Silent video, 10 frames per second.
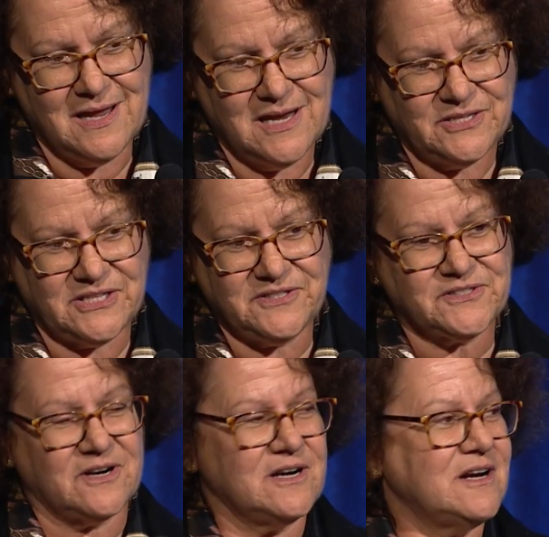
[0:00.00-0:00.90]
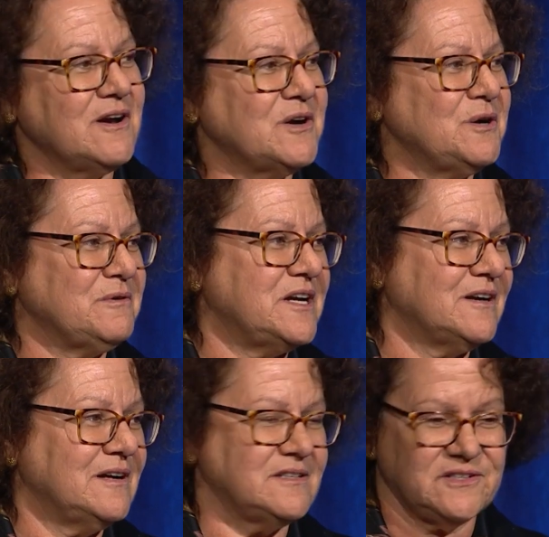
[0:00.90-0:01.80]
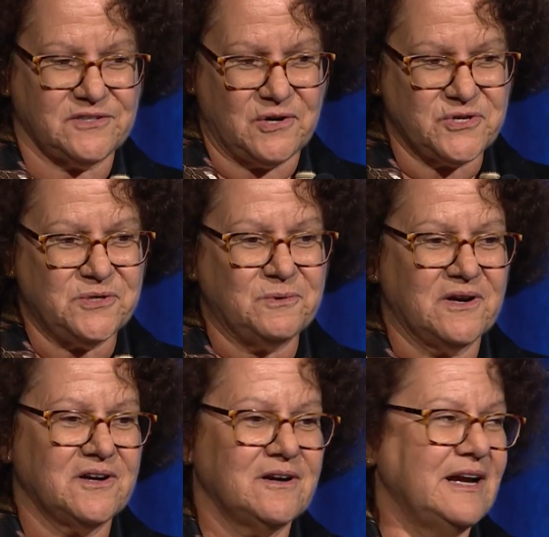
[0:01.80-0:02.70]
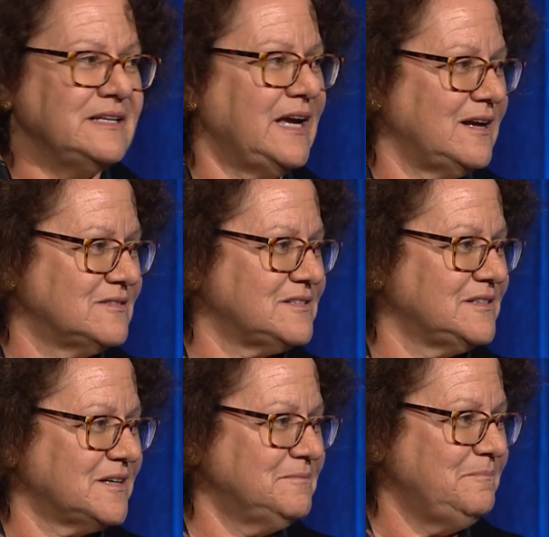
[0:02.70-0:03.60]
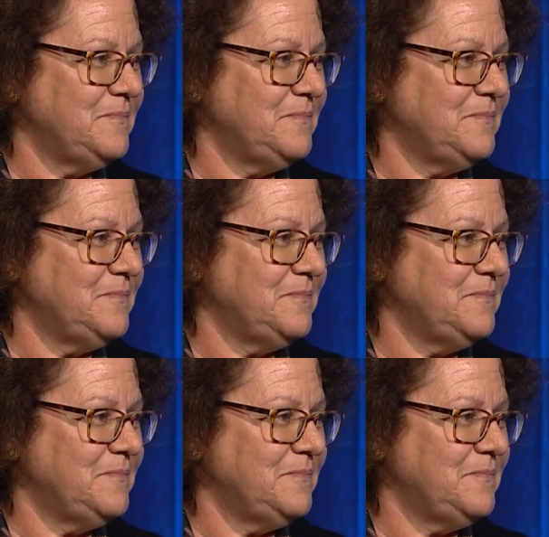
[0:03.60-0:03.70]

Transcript: She started her career as a social worker and counselor